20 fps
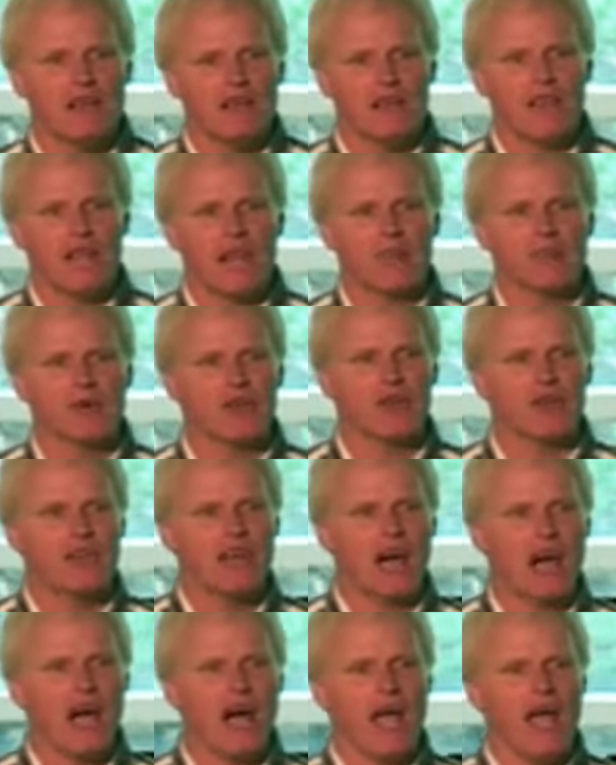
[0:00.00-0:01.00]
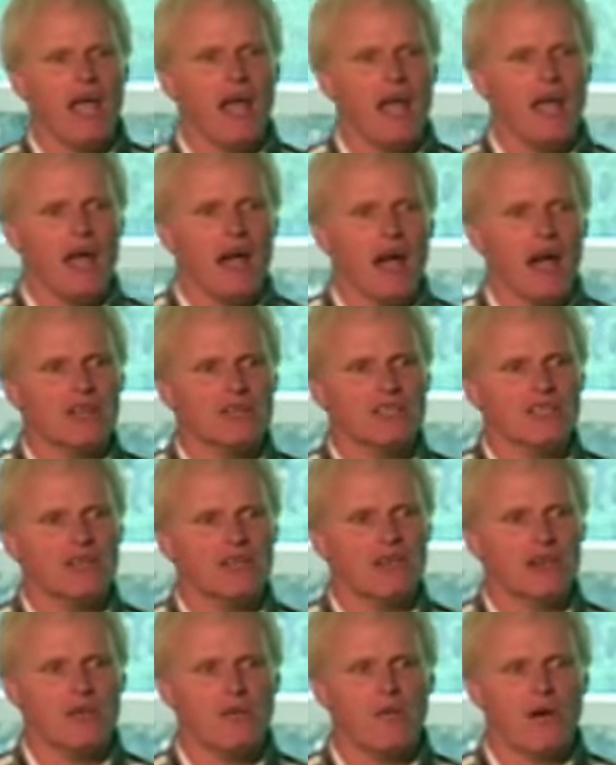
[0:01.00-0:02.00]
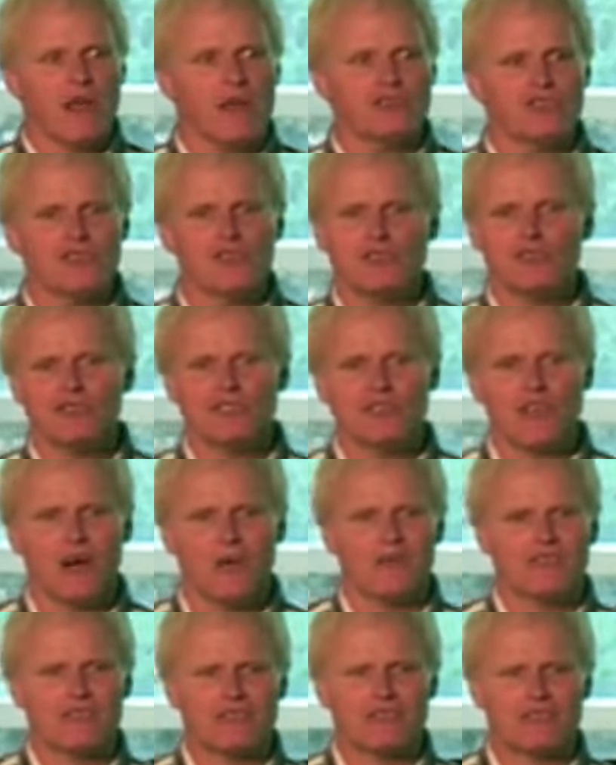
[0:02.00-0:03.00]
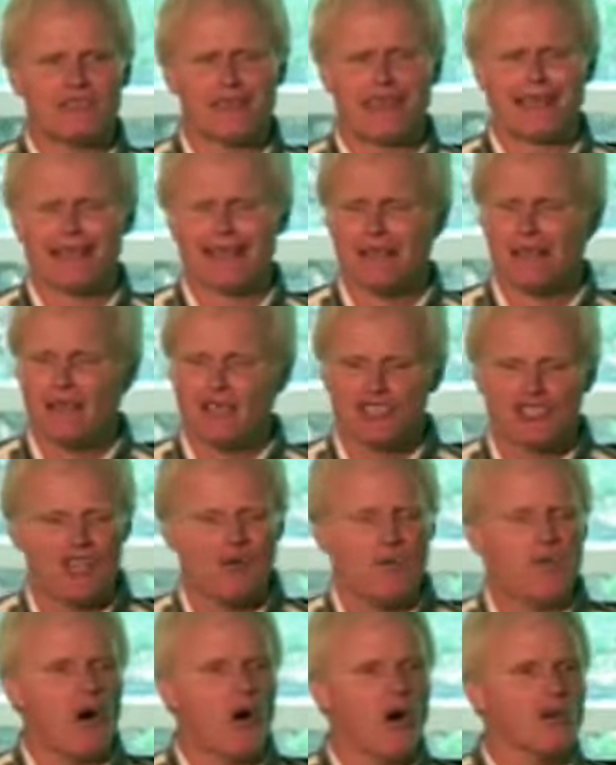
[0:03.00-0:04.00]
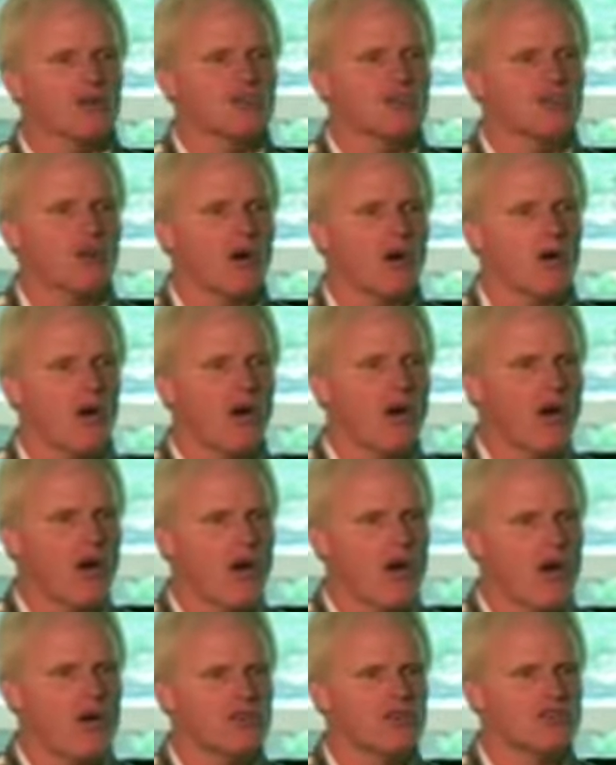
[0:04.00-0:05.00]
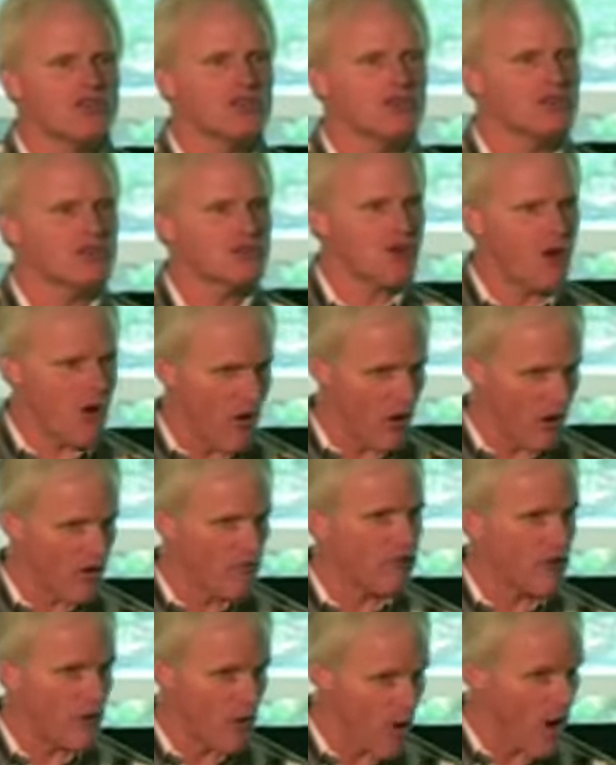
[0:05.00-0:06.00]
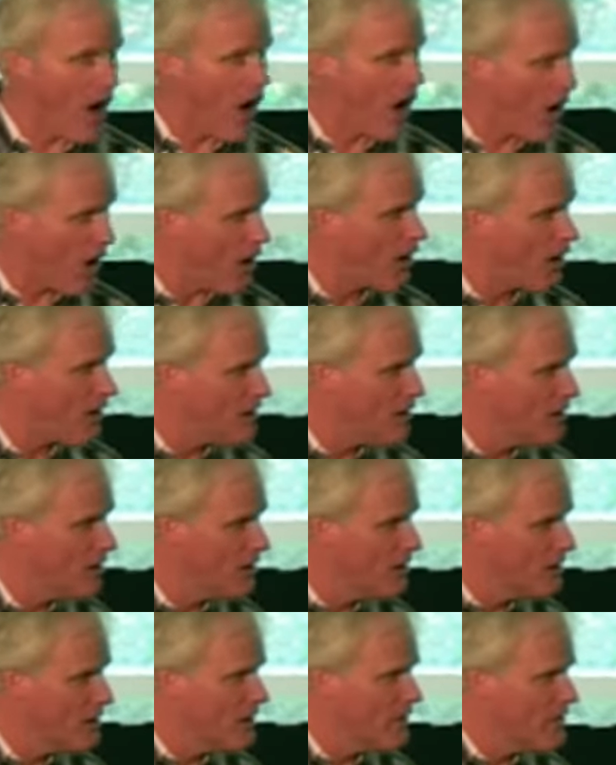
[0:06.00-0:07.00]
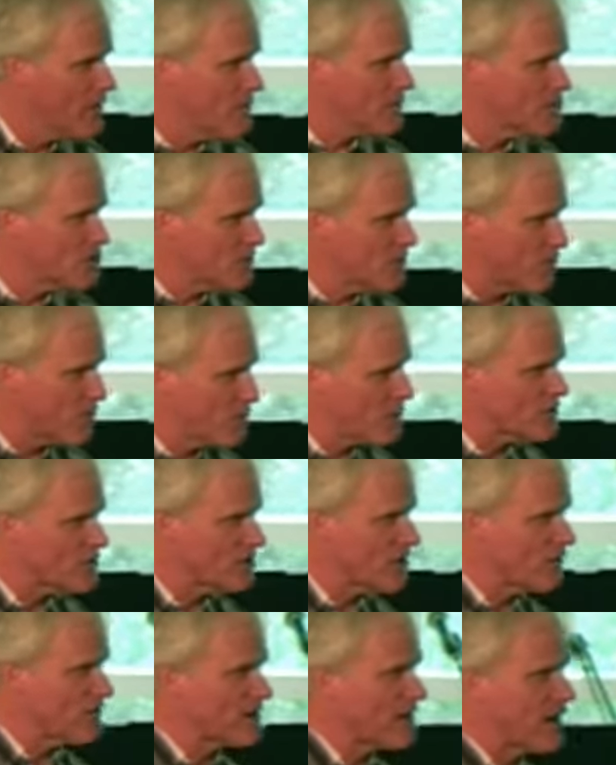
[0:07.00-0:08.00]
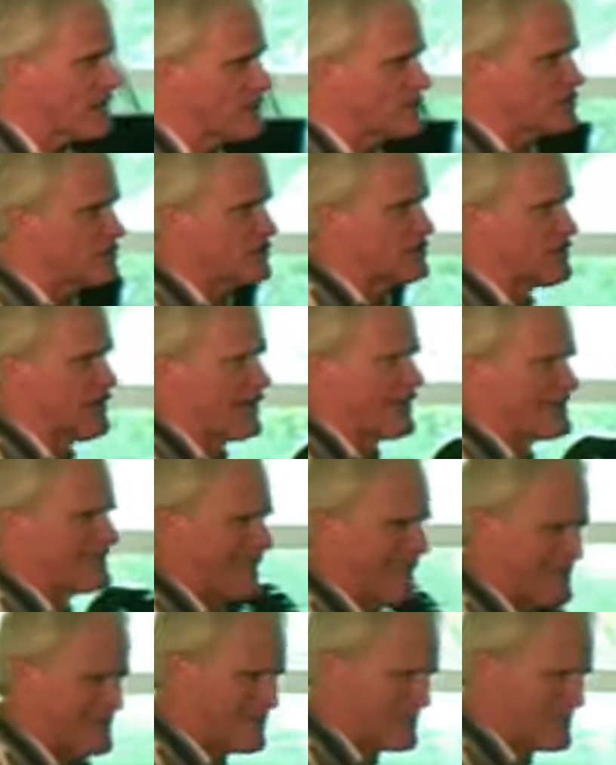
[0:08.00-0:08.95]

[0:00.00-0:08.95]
that I'm going to die. I said, honey, why didn't you just tell me? She said, she bawled so hard she couldn't talk for a while. And then when she pulled herself together, she said, because I'm